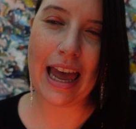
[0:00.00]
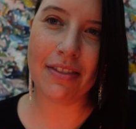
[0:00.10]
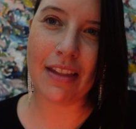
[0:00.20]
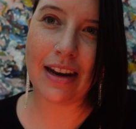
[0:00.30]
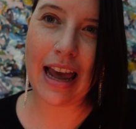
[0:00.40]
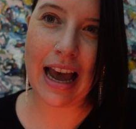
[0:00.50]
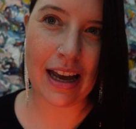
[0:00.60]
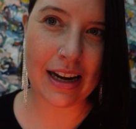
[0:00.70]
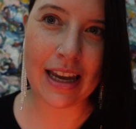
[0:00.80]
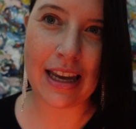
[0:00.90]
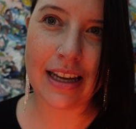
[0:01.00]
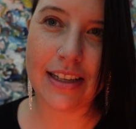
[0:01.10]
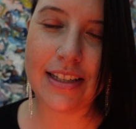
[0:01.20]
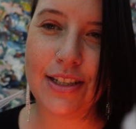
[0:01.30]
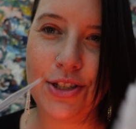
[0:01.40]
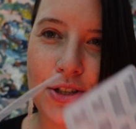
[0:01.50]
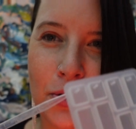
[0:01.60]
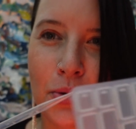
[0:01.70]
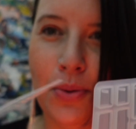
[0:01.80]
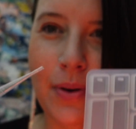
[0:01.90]
and then adding it
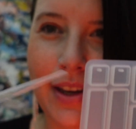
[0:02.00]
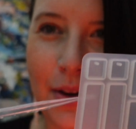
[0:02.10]
to